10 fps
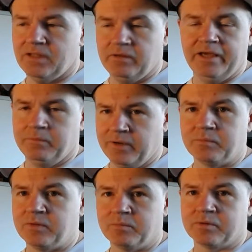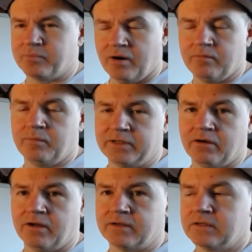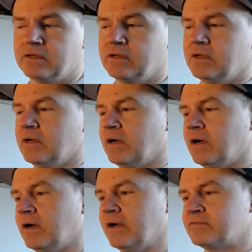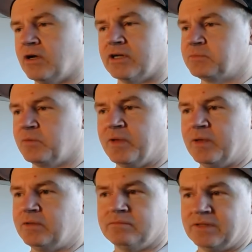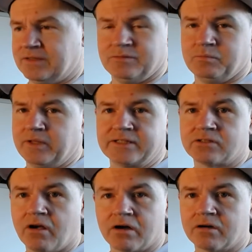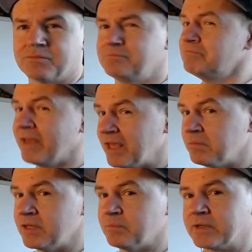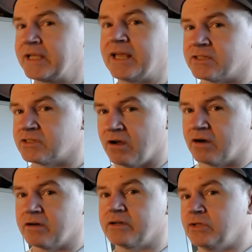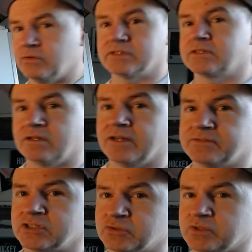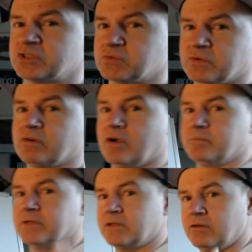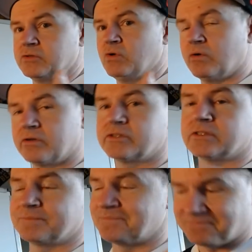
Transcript: It might be, but probably not. Uh, I've talked about maybe yeah, play soccer, maybe, but again, soccer, you can still have situations where you're up in close quarters, and